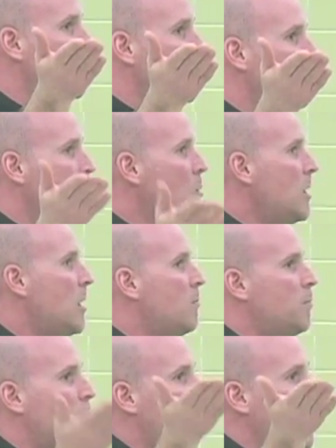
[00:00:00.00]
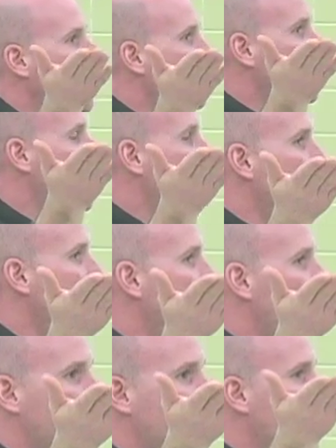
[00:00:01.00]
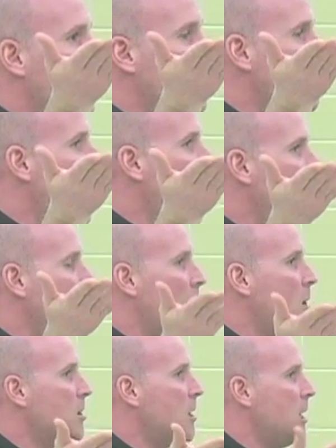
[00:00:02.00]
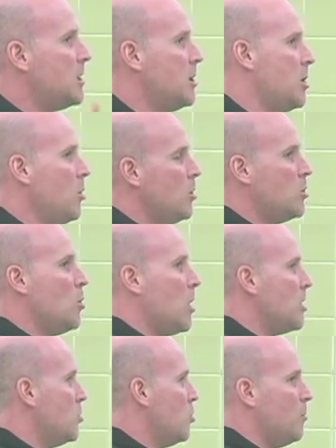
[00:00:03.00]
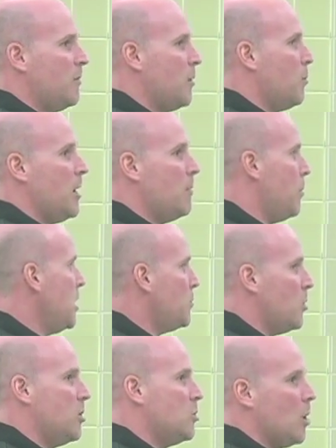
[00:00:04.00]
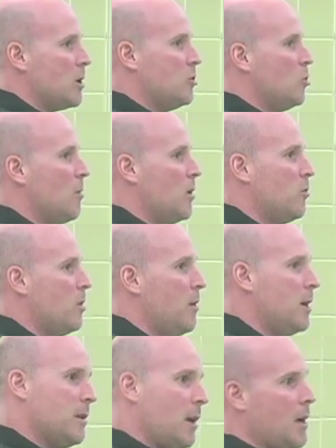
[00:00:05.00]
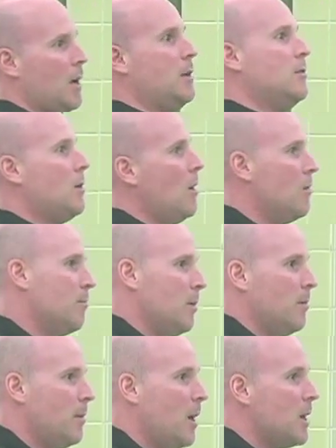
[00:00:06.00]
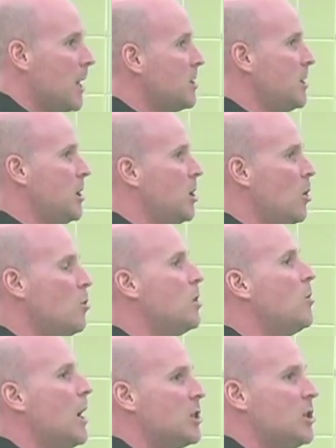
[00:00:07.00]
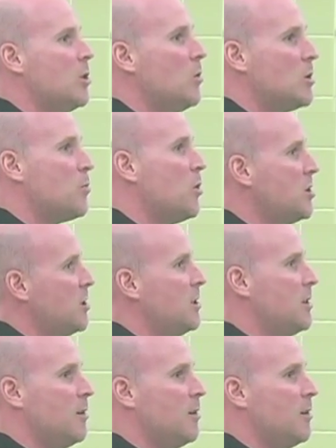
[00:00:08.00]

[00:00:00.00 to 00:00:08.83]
You end up playing with somebody from another town, and all of a sudden, next thing you know, you're talking to them. If you're playing baseball, you're talking to them on third base. Hey, how's it going? Blah, blah, blah. Next thing you know, you actually know this person.